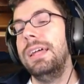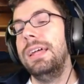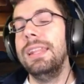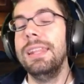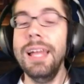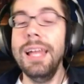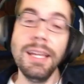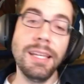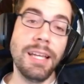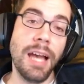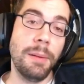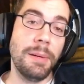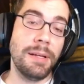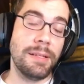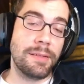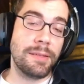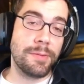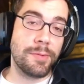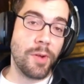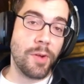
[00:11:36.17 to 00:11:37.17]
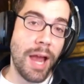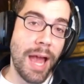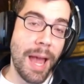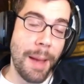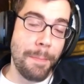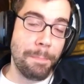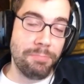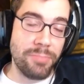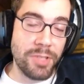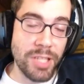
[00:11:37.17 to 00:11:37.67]
Like, comment, and
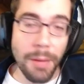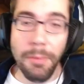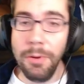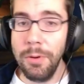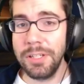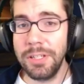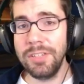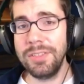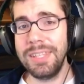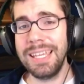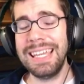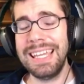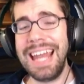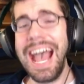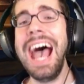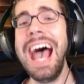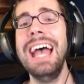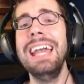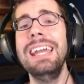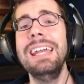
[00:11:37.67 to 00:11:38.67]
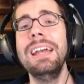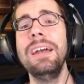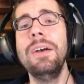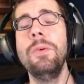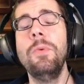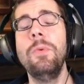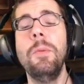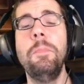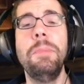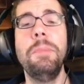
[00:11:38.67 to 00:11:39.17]
subscribe. Tell me what you think, and I
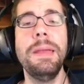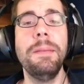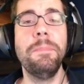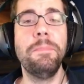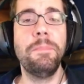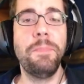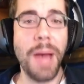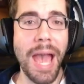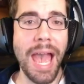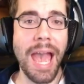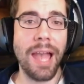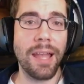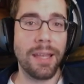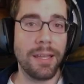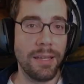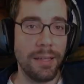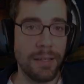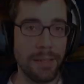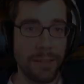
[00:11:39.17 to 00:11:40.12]
will be back.